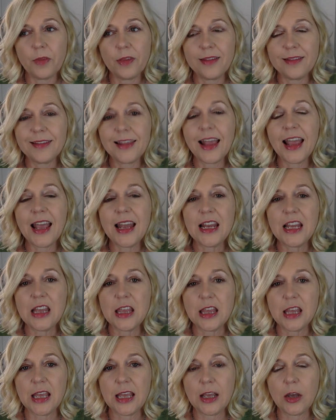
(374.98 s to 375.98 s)
say
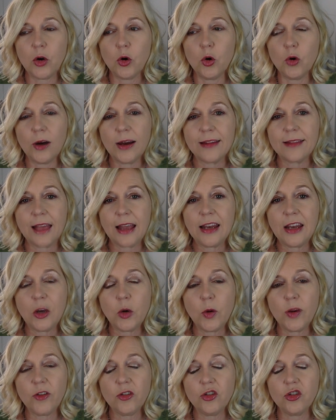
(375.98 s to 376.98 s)
anything or ask any
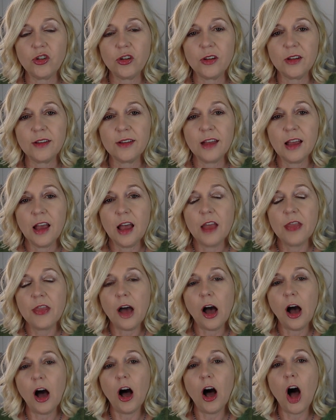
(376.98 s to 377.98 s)
questions
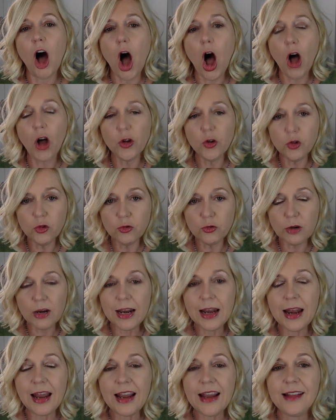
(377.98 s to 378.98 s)
that are
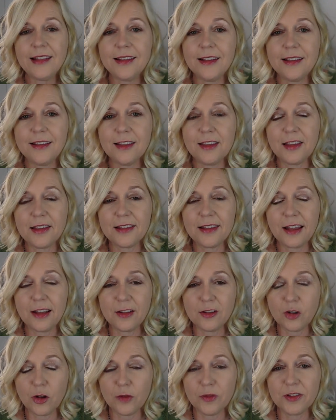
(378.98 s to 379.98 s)
unrelated to the
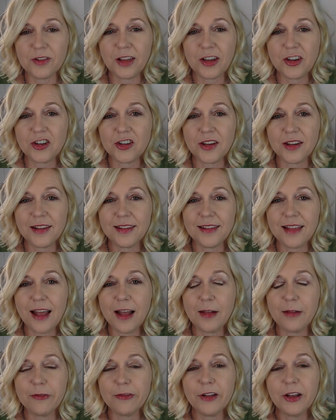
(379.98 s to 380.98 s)
sales conversation
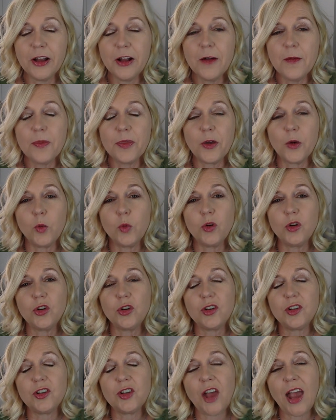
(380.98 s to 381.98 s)
itself, that would
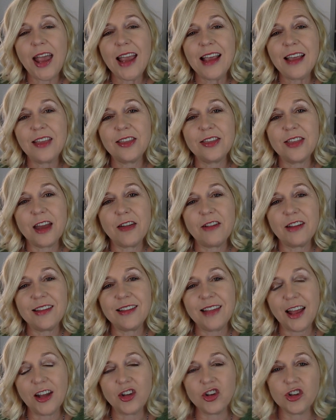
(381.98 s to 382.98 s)
take their
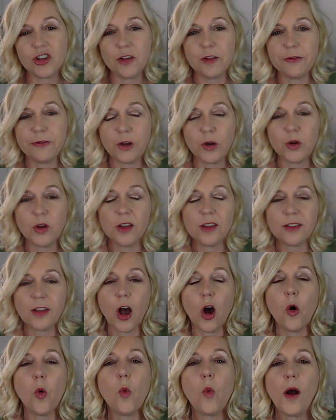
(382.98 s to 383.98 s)
attention and focus
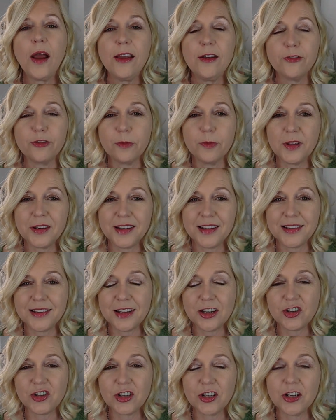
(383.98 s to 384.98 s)
away from the
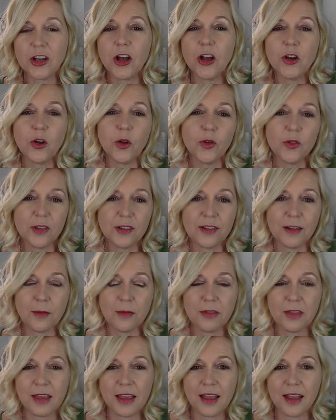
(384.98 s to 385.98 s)
decision and onto
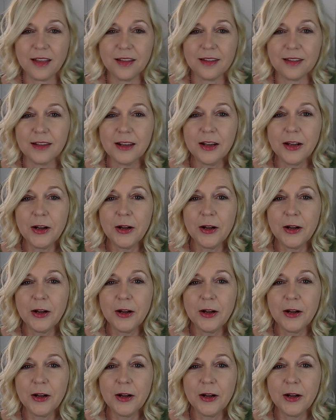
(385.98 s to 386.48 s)
something else.